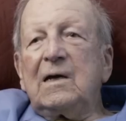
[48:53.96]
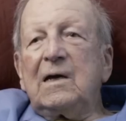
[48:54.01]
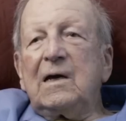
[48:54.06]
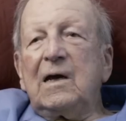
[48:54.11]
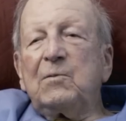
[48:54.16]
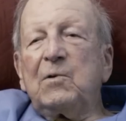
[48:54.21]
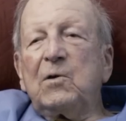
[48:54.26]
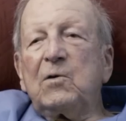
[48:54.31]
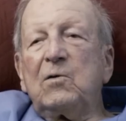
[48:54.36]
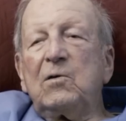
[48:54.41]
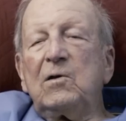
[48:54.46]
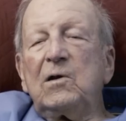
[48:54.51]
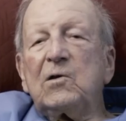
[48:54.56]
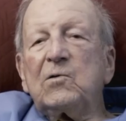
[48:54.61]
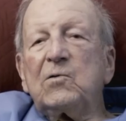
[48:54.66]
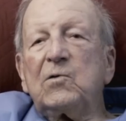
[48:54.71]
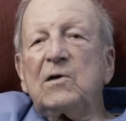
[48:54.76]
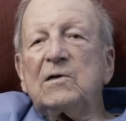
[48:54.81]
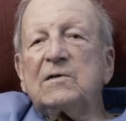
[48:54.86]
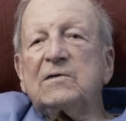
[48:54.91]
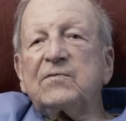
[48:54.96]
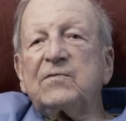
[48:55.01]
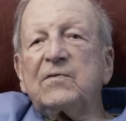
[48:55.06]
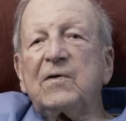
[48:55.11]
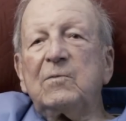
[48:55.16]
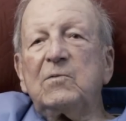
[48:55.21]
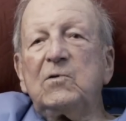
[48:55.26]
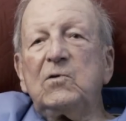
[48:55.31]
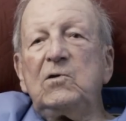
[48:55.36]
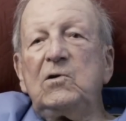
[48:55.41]
And we're going across
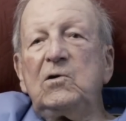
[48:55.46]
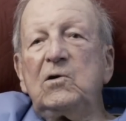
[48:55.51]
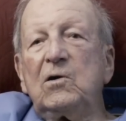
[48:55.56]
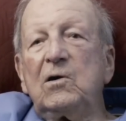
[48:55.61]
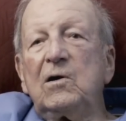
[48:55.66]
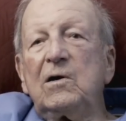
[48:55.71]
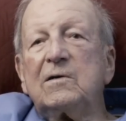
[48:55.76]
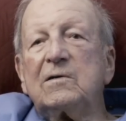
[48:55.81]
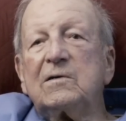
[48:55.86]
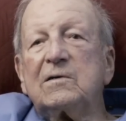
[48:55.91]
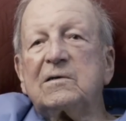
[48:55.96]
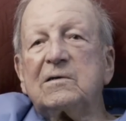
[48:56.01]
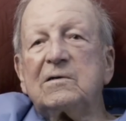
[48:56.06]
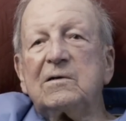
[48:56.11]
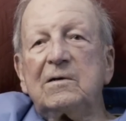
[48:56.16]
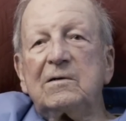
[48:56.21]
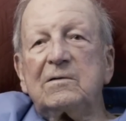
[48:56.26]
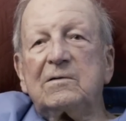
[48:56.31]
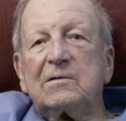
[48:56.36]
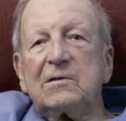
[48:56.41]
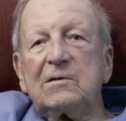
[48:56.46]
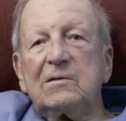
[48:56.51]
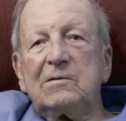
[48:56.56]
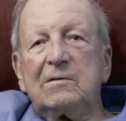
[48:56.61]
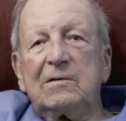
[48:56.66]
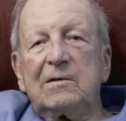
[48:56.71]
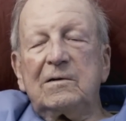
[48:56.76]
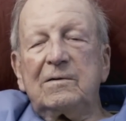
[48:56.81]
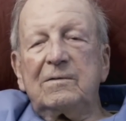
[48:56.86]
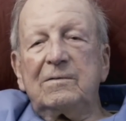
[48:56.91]
from New York
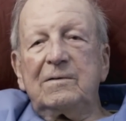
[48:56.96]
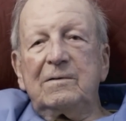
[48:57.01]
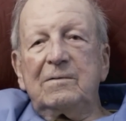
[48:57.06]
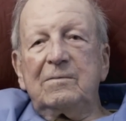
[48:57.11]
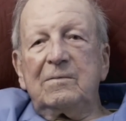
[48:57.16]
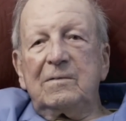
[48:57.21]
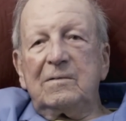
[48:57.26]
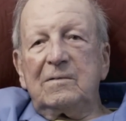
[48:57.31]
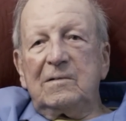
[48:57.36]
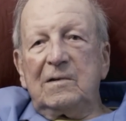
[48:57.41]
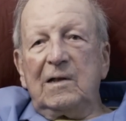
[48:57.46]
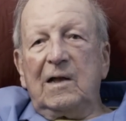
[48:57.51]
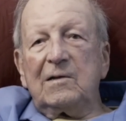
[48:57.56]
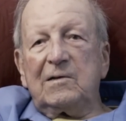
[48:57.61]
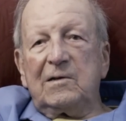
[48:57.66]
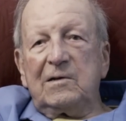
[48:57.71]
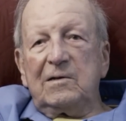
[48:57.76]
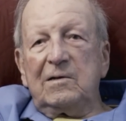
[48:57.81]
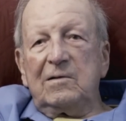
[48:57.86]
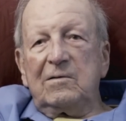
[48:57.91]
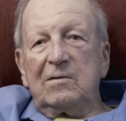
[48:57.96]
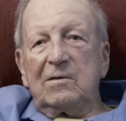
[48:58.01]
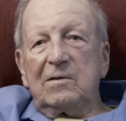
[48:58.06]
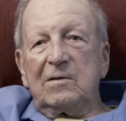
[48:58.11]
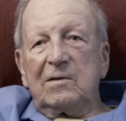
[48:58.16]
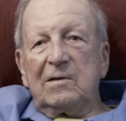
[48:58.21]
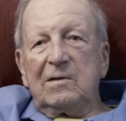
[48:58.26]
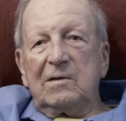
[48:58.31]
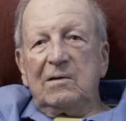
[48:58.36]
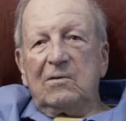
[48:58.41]
to London
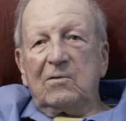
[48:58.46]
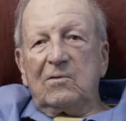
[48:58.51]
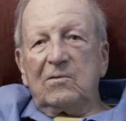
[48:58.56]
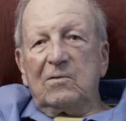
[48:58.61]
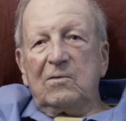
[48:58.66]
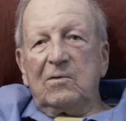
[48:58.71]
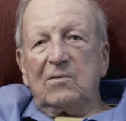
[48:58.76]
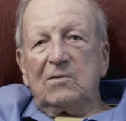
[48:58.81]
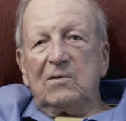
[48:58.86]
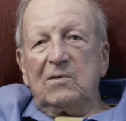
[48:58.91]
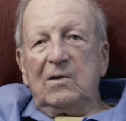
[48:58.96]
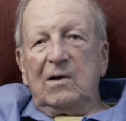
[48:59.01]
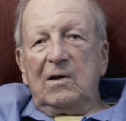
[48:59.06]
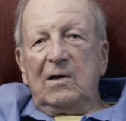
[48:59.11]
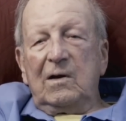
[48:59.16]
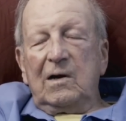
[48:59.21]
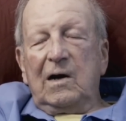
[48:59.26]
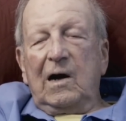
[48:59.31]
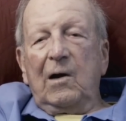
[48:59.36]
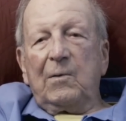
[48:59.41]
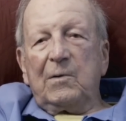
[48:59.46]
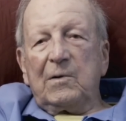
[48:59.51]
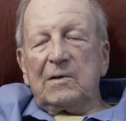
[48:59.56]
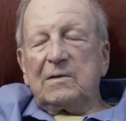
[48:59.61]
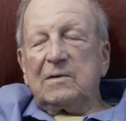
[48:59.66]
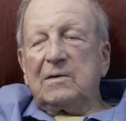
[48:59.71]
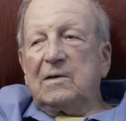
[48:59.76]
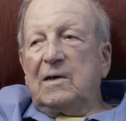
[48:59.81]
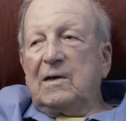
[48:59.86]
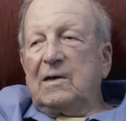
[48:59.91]
or
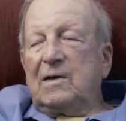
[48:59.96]
Ireland.